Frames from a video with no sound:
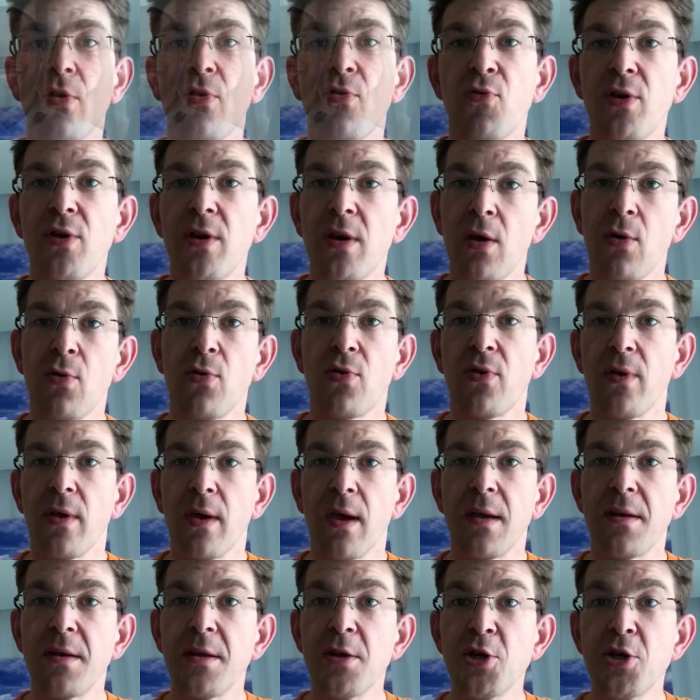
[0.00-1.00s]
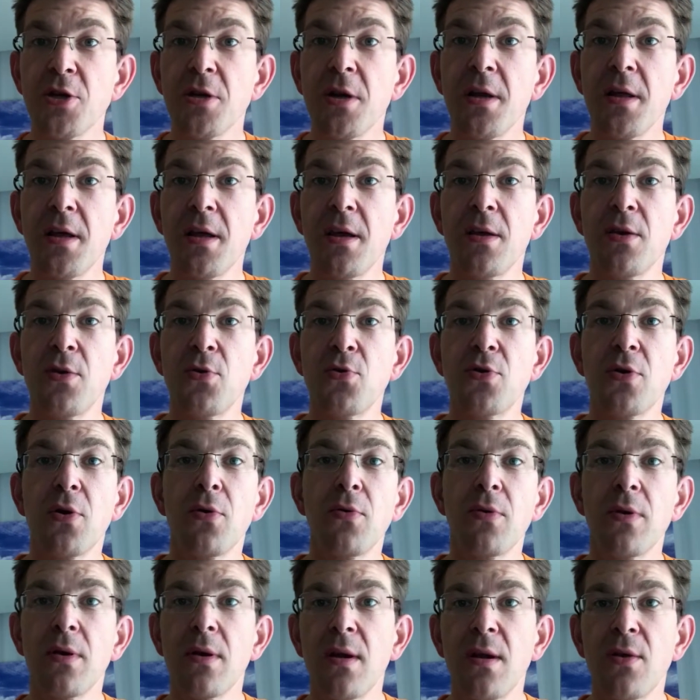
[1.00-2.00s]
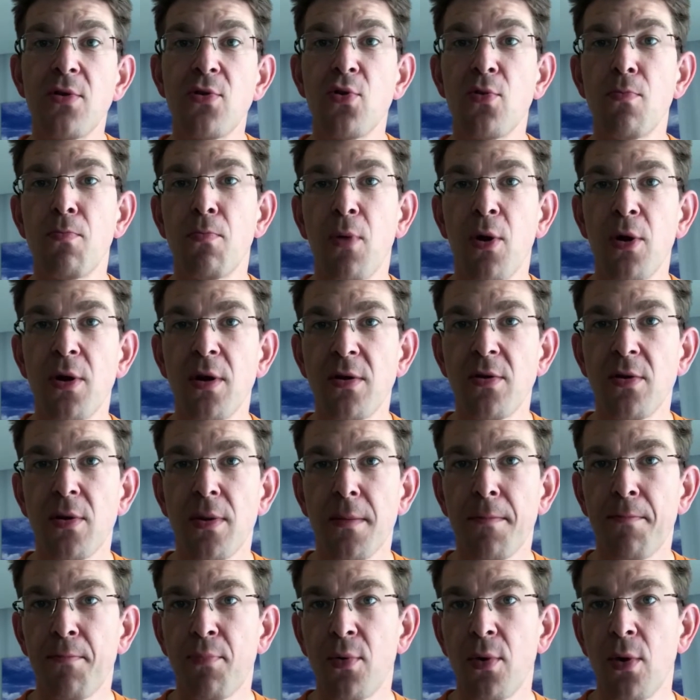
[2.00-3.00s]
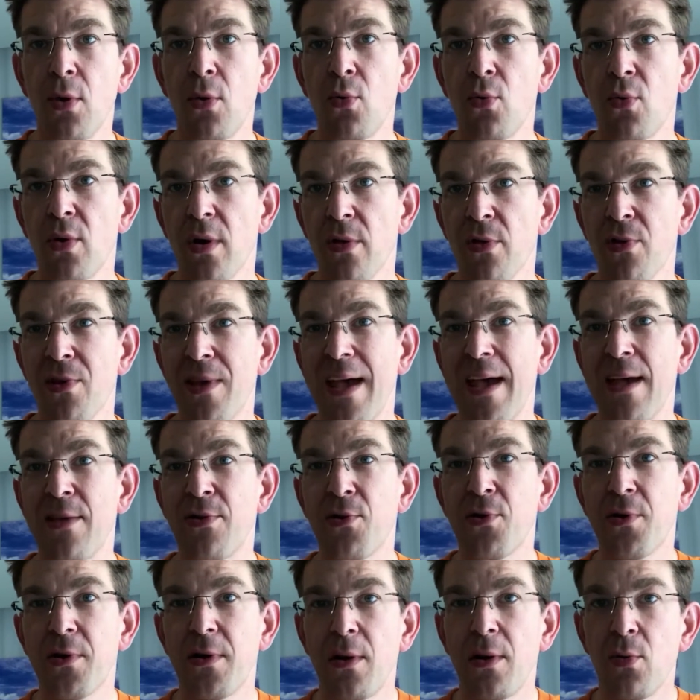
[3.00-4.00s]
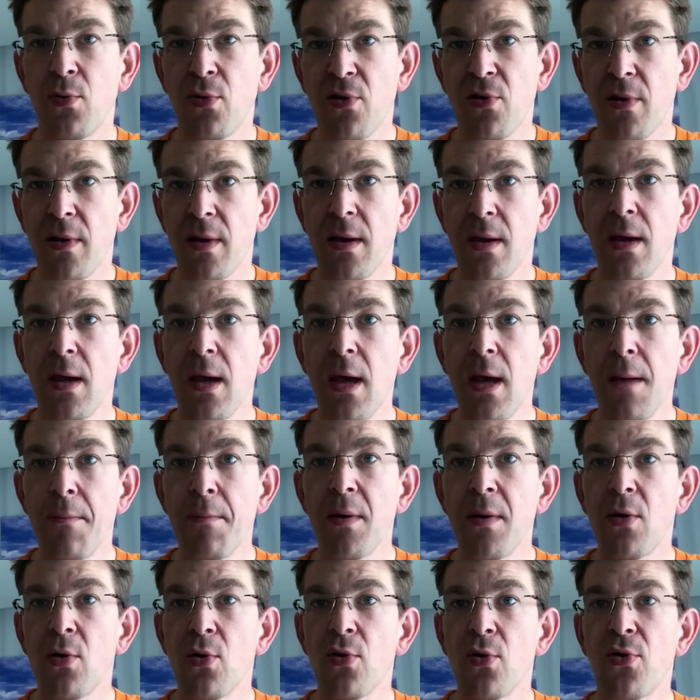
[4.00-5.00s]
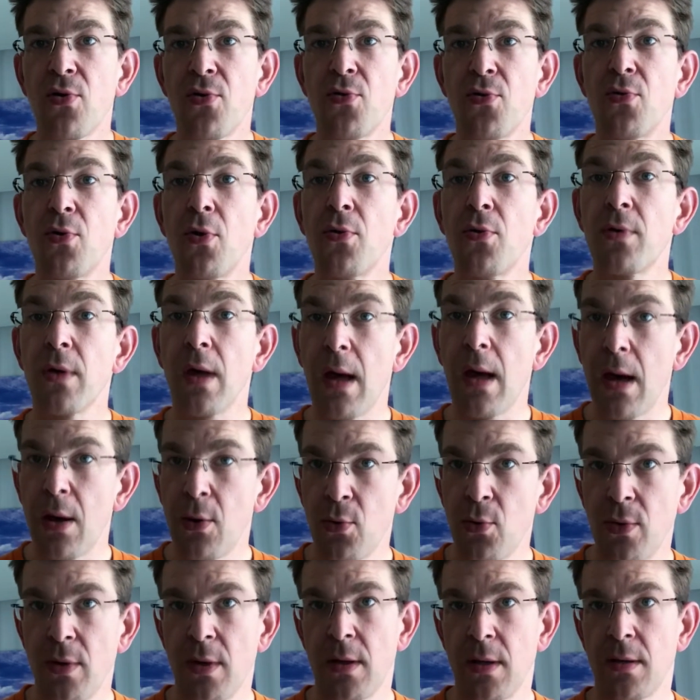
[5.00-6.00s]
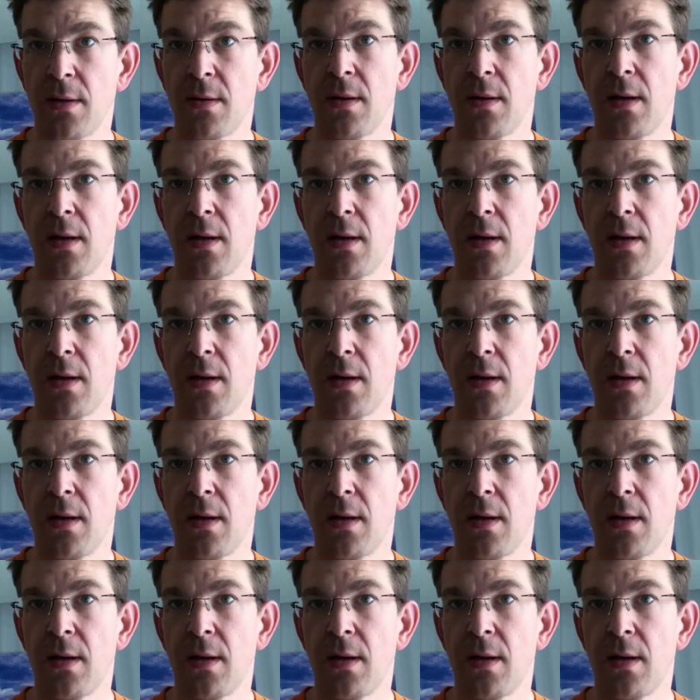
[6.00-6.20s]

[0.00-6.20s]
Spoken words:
is reducing. Additionally, you don't need to monitor the progress as closely because you don't own it